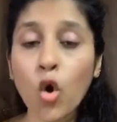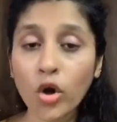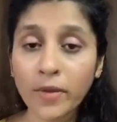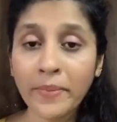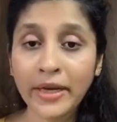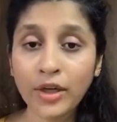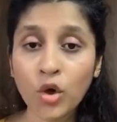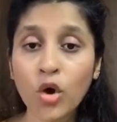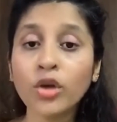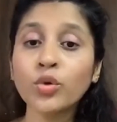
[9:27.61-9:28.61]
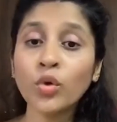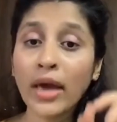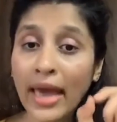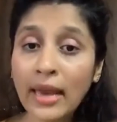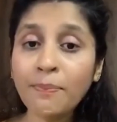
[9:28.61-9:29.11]
or a mentor to
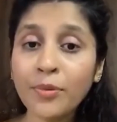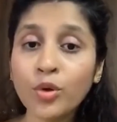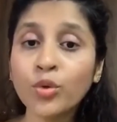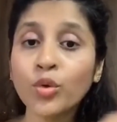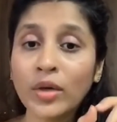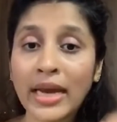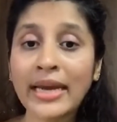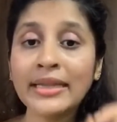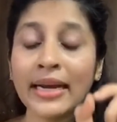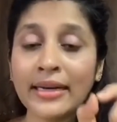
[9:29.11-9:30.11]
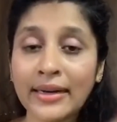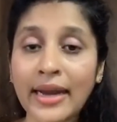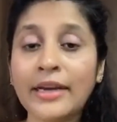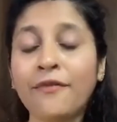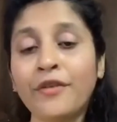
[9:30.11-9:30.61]
help you to get that
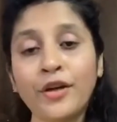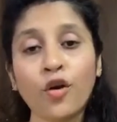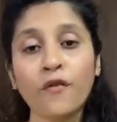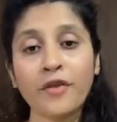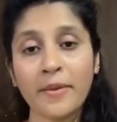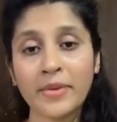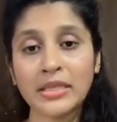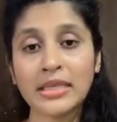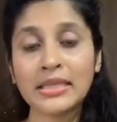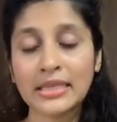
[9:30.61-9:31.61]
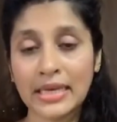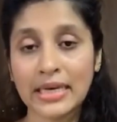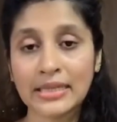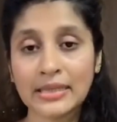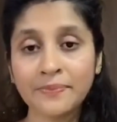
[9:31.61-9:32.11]
right fit of MS and
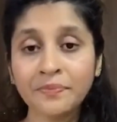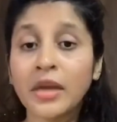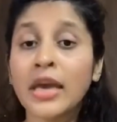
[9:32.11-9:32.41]
CS.